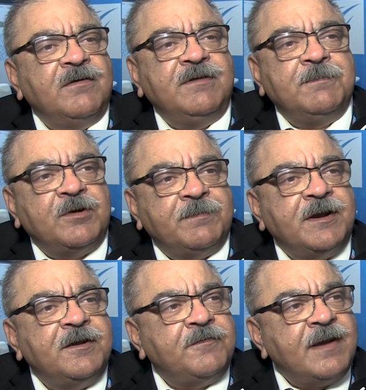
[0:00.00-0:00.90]
we
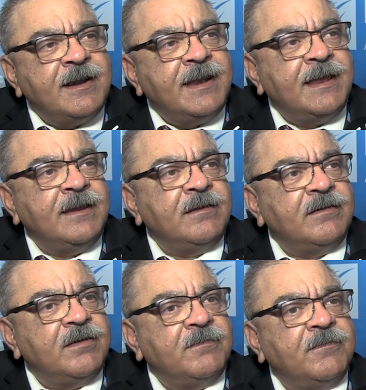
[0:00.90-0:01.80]
prepare
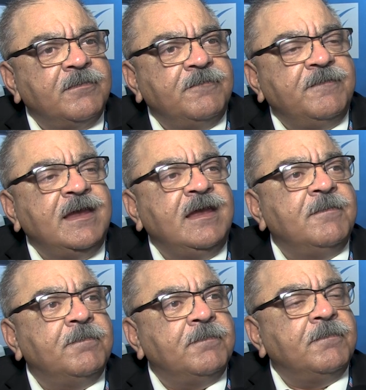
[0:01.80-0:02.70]
trending,
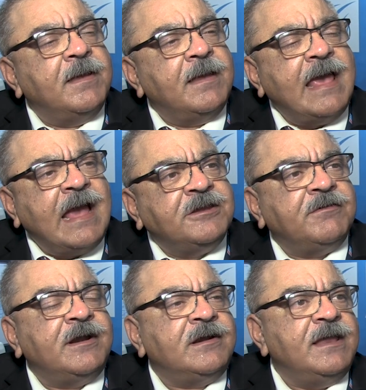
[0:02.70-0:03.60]
we
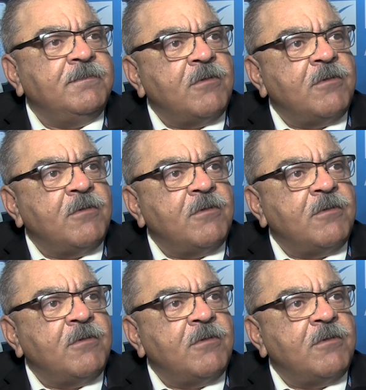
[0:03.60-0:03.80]
accurately